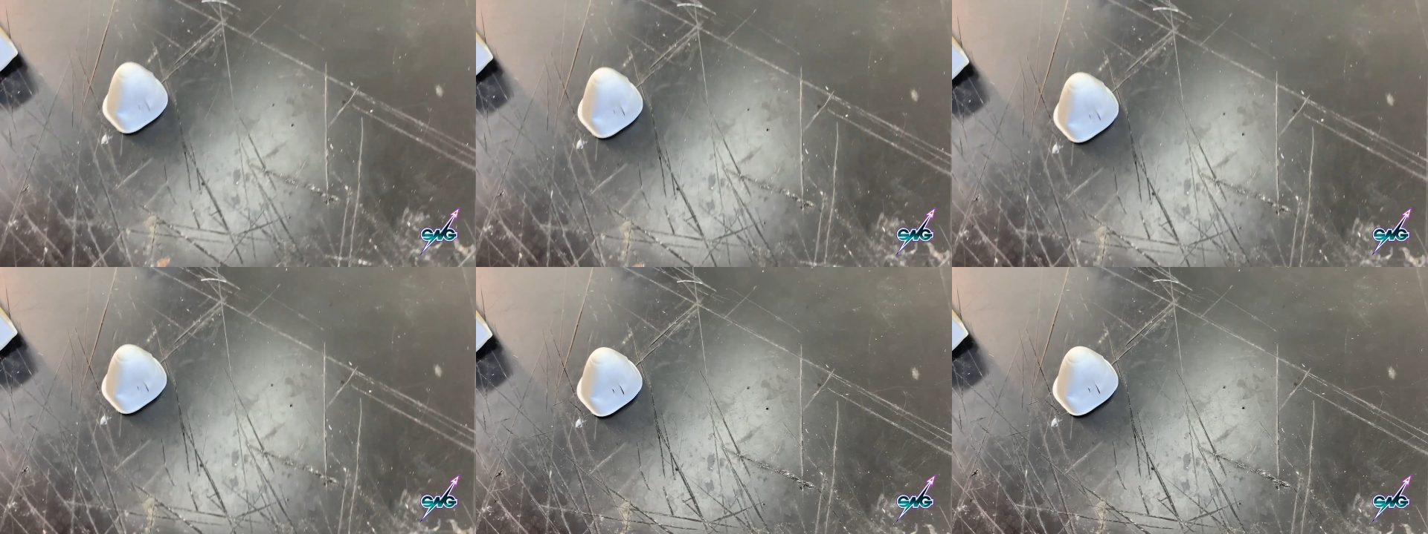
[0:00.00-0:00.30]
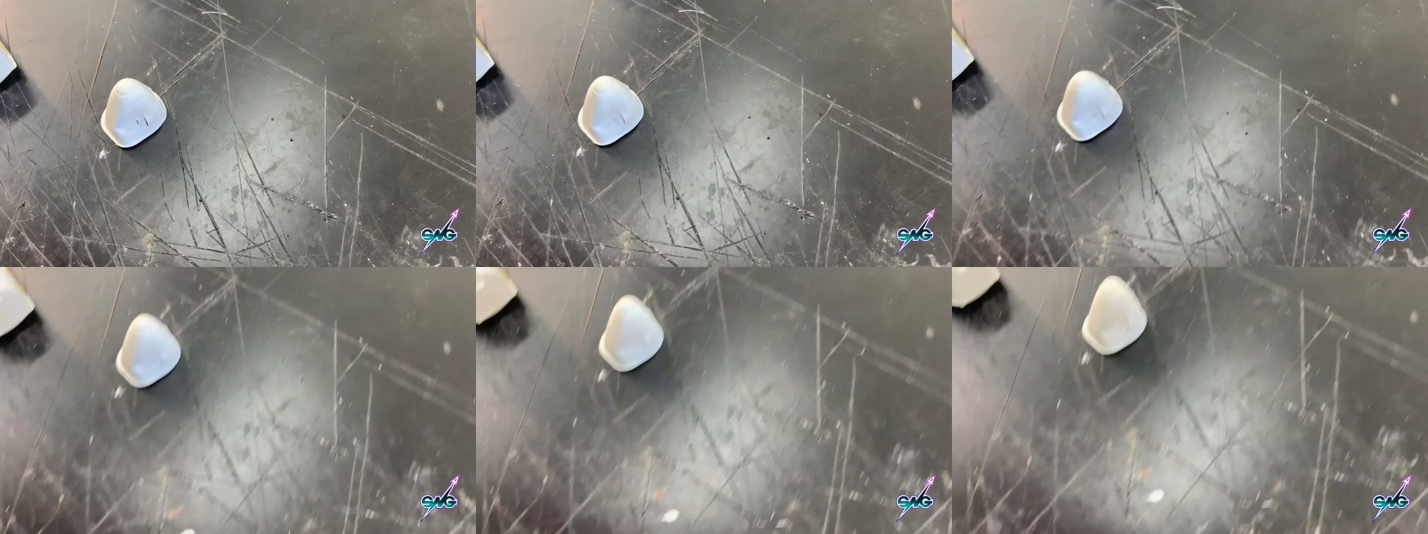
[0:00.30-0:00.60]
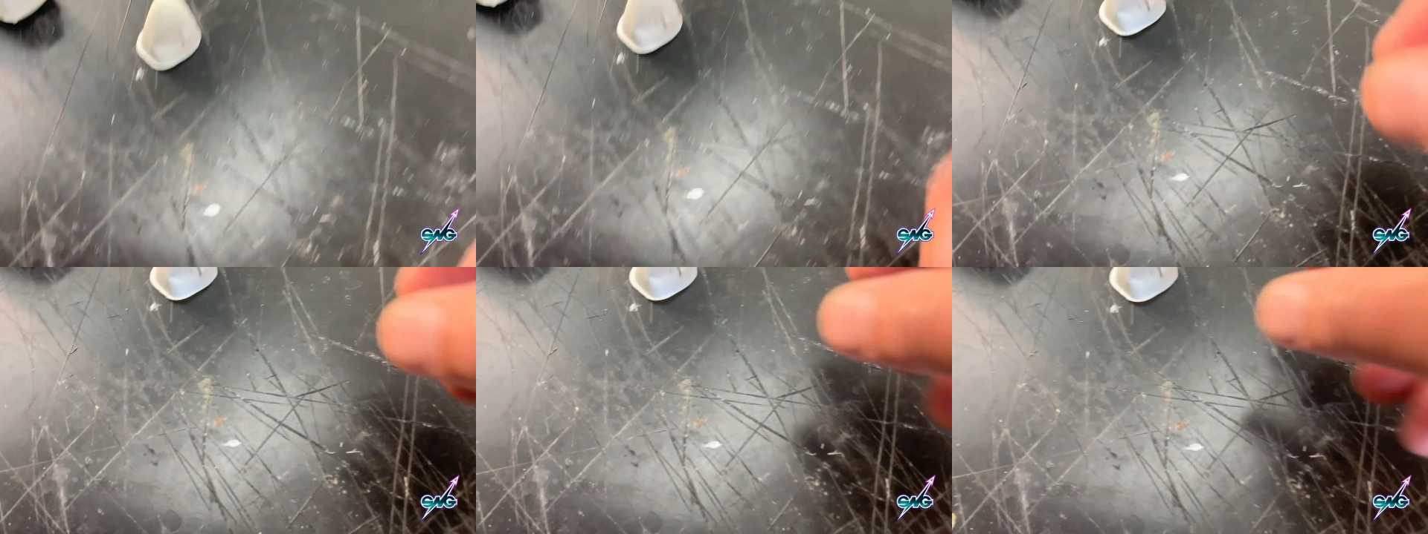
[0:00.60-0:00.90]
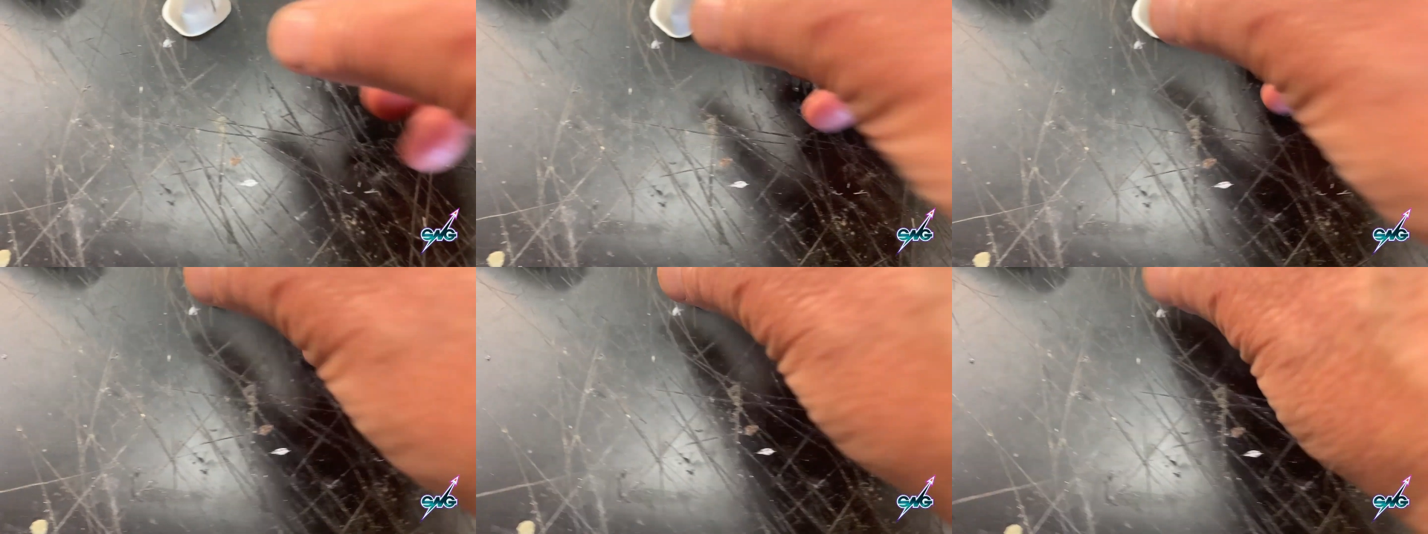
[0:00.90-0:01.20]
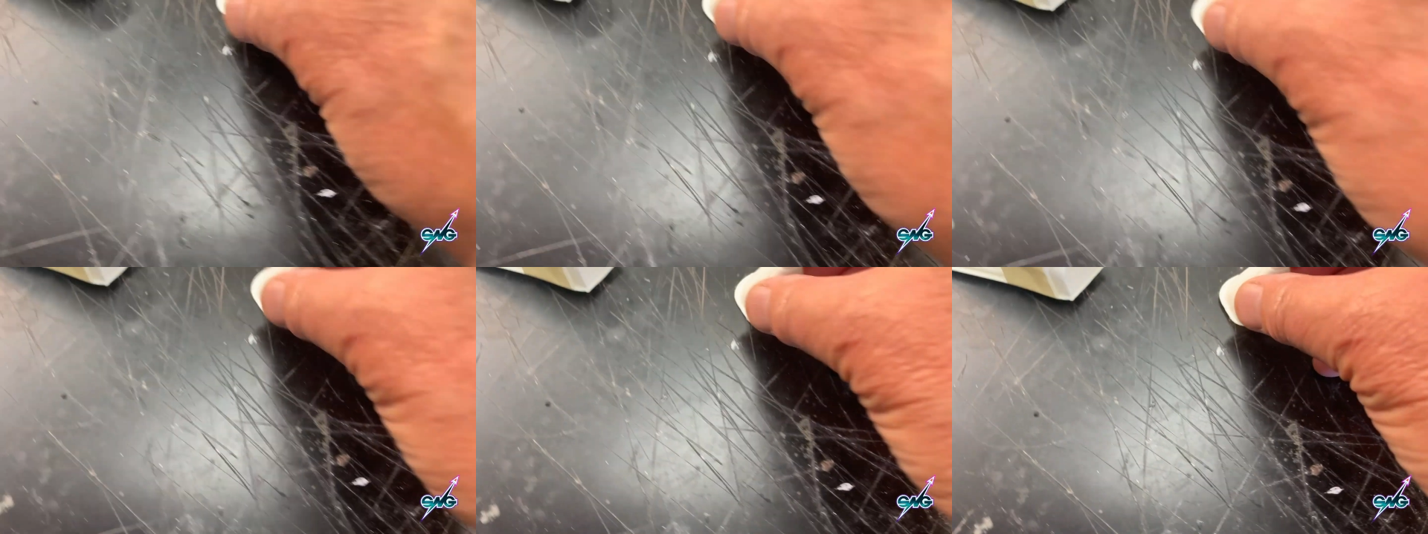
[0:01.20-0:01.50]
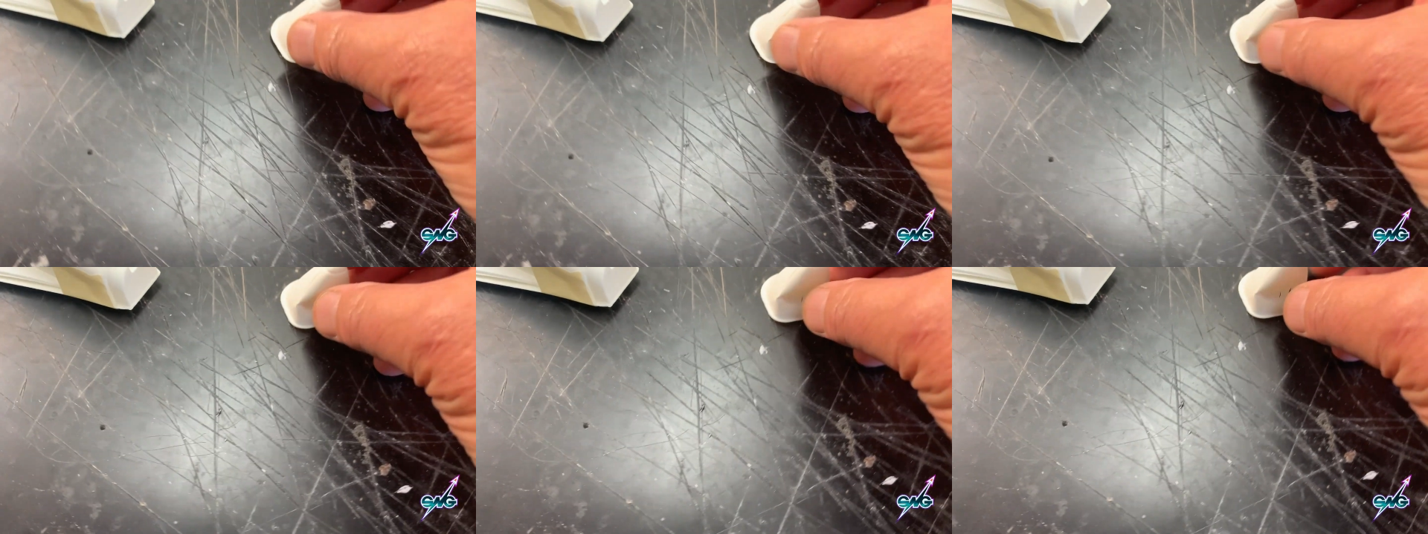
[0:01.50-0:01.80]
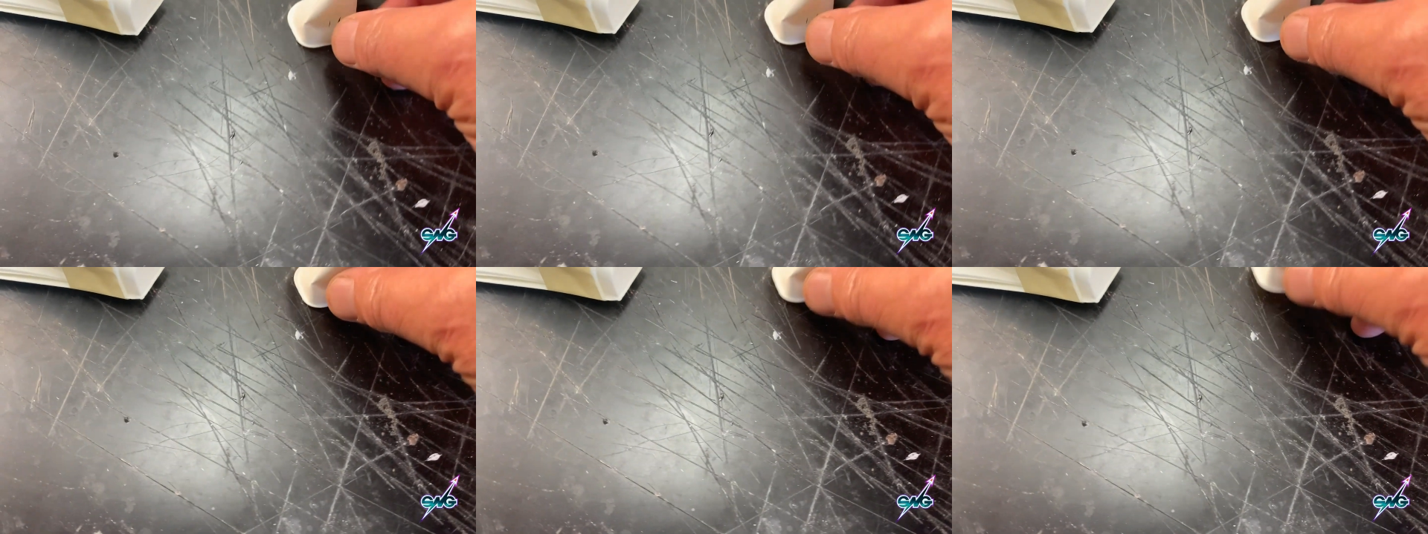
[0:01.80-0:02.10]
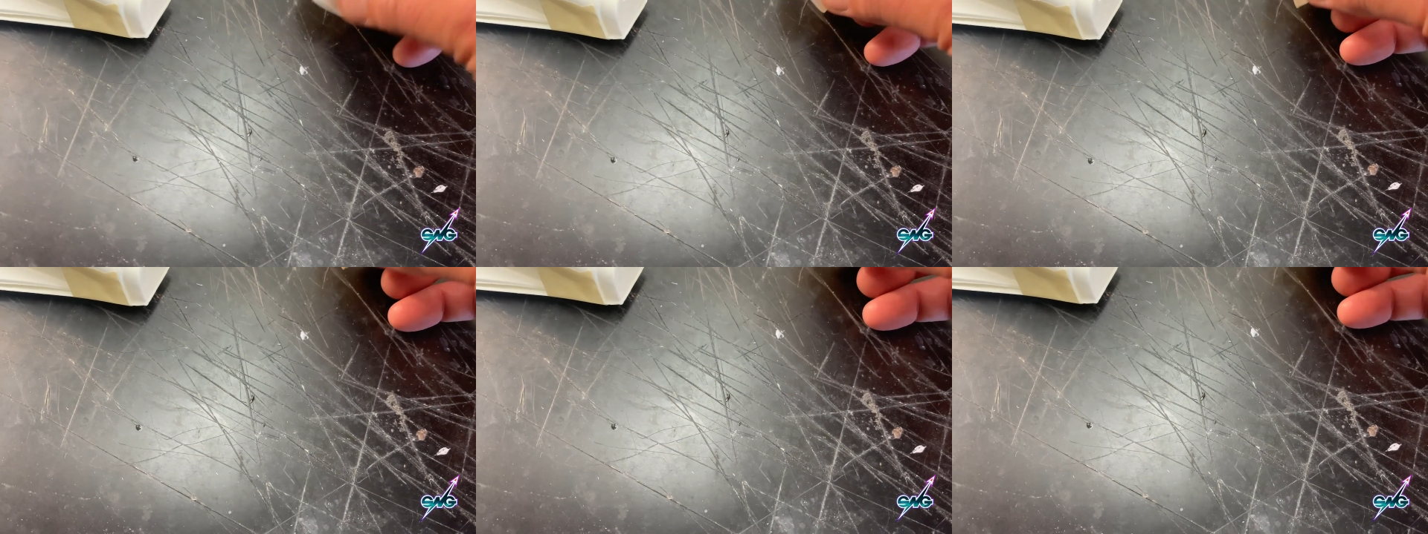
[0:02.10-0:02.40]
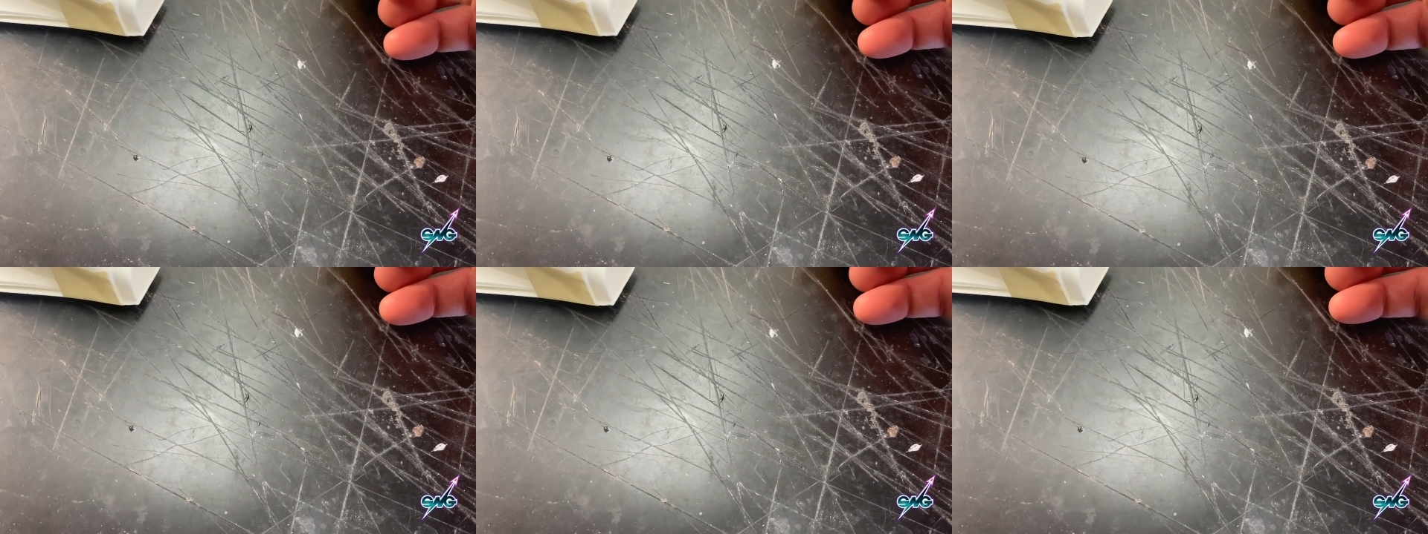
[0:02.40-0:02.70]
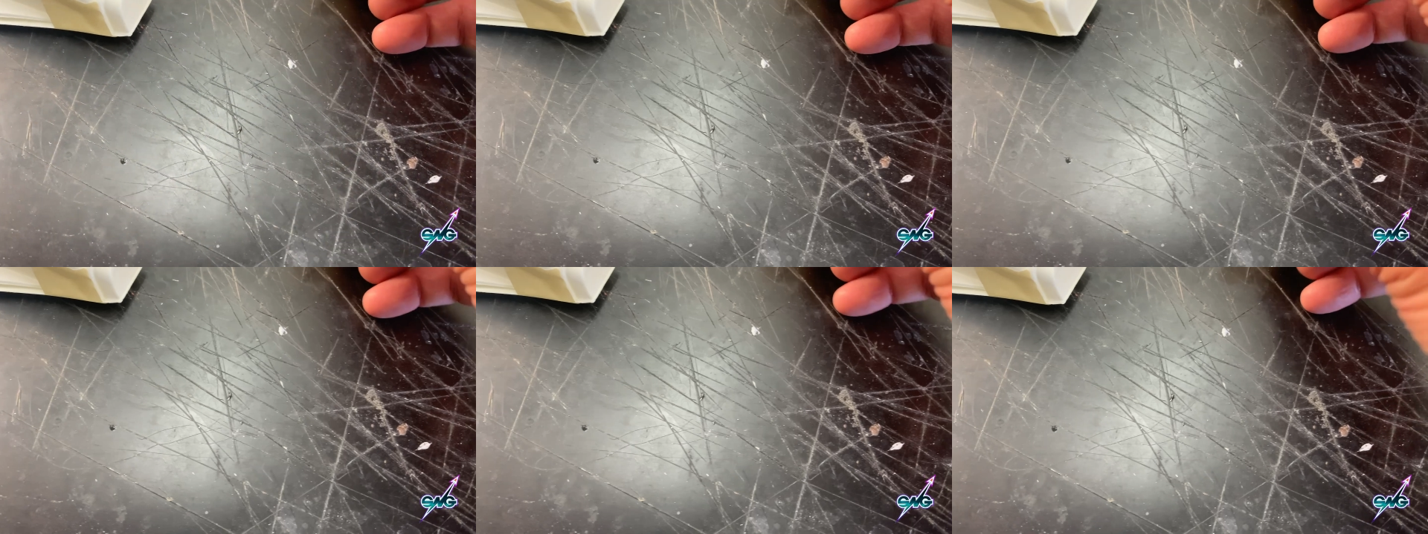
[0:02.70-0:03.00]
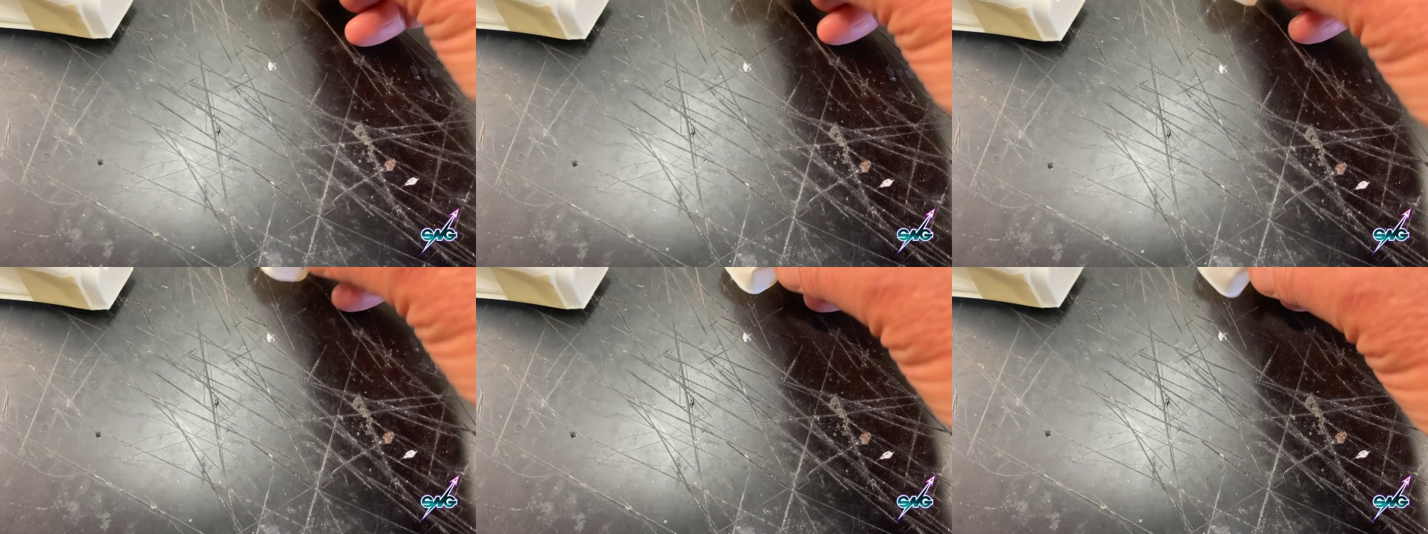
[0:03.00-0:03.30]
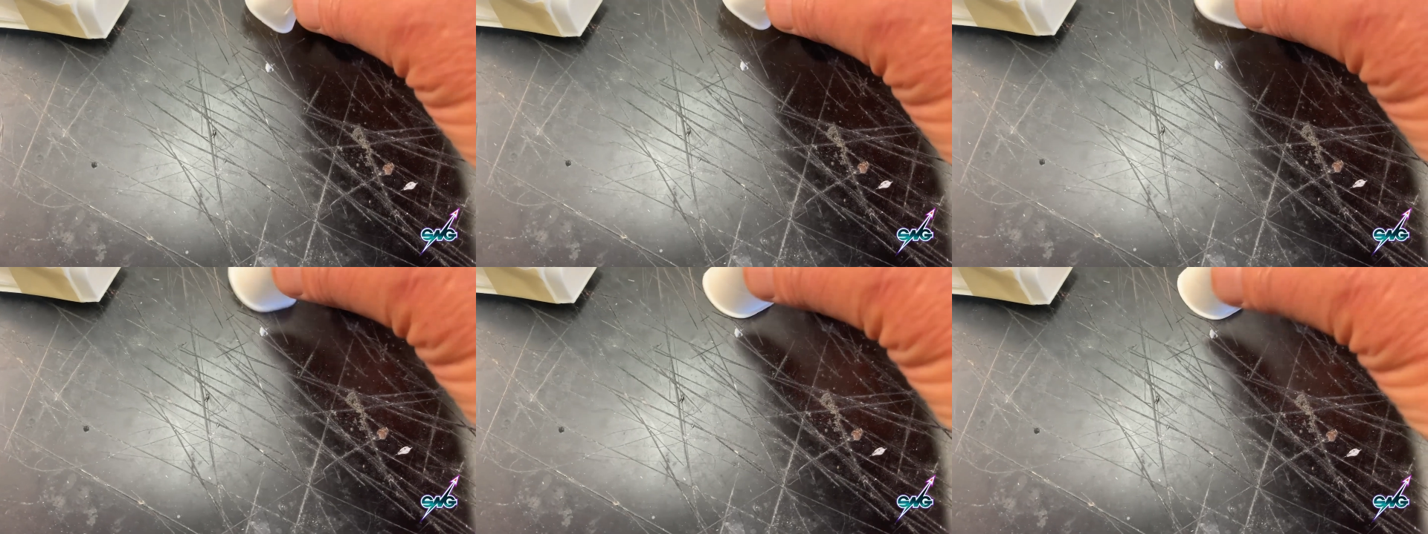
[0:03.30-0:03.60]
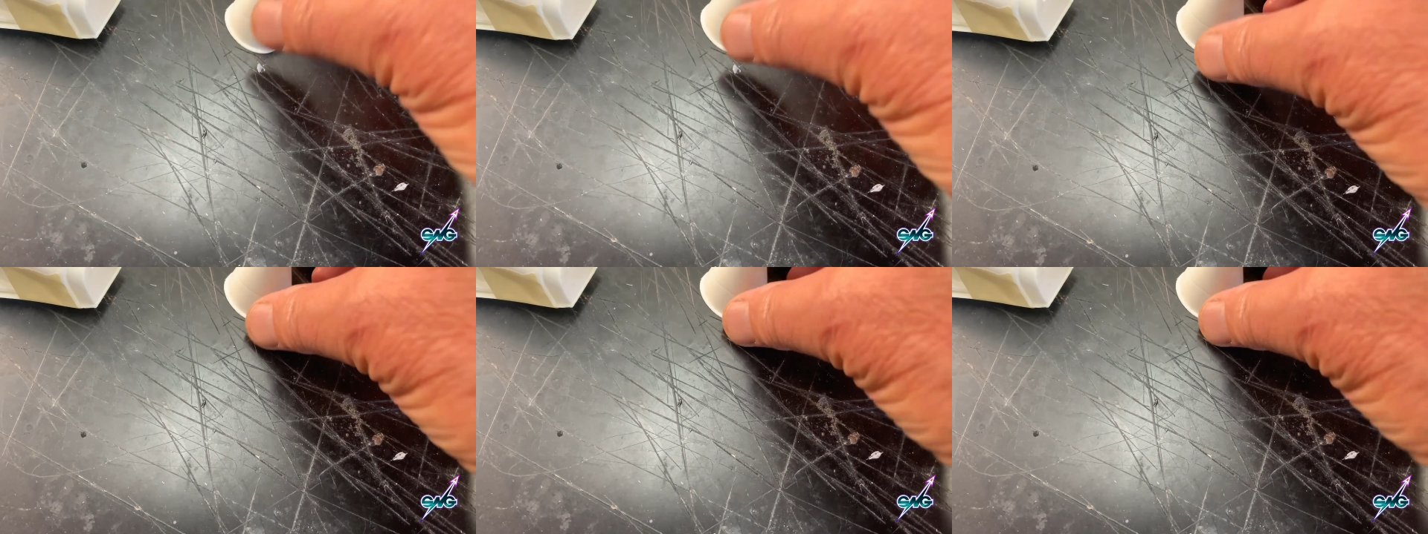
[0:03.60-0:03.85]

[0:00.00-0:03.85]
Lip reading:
[unreadable: no face in view]